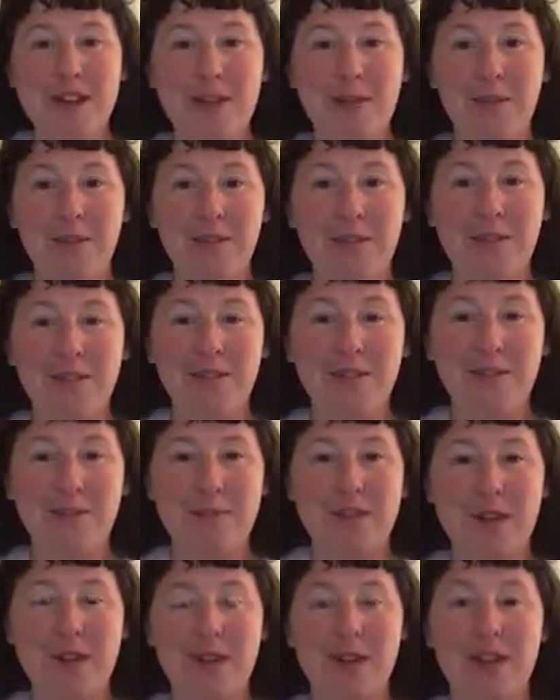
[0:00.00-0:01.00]
I will see you
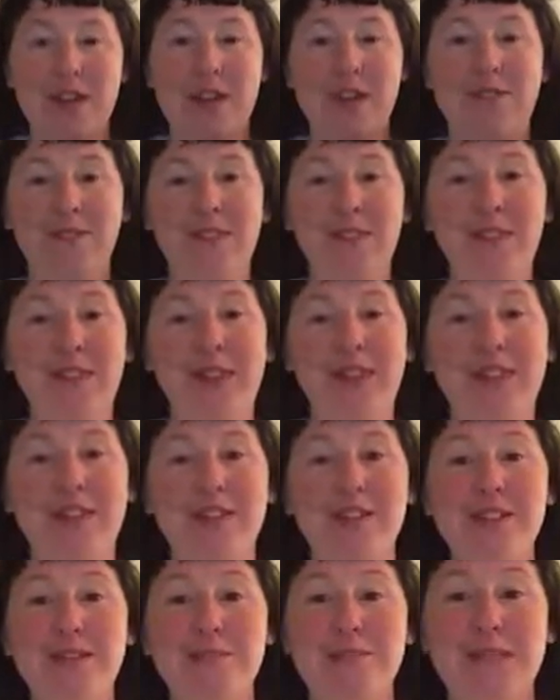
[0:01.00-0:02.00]
tomorrow. And if you like
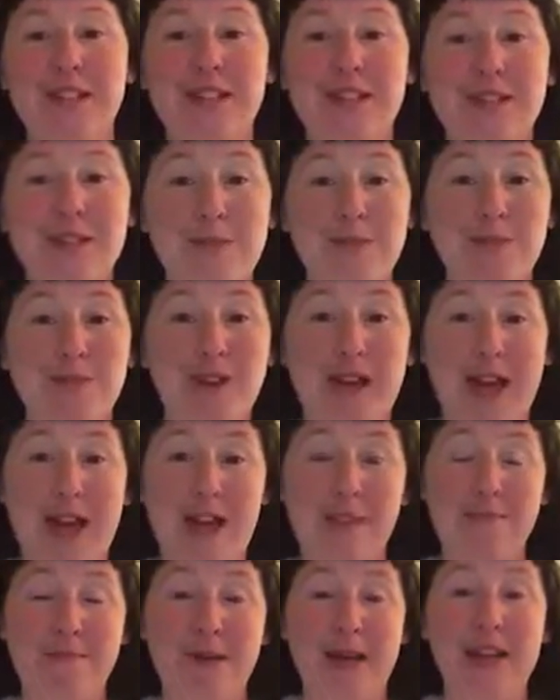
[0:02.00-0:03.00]
this, please
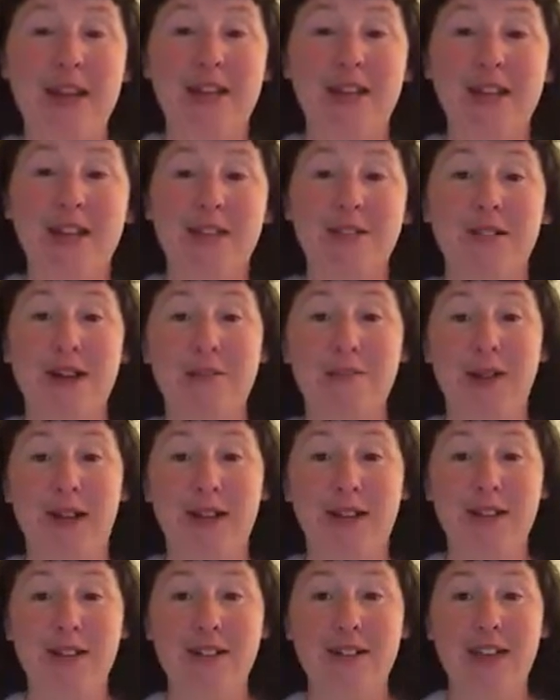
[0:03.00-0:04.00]
subscribe by hitting the red
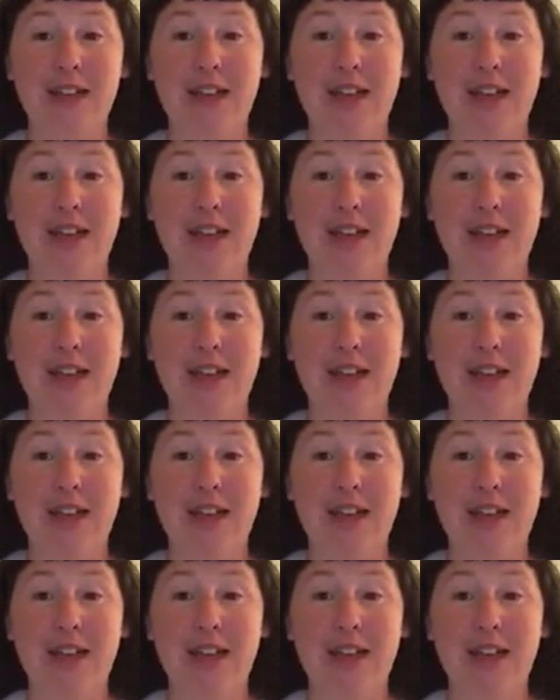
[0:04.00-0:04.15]
button.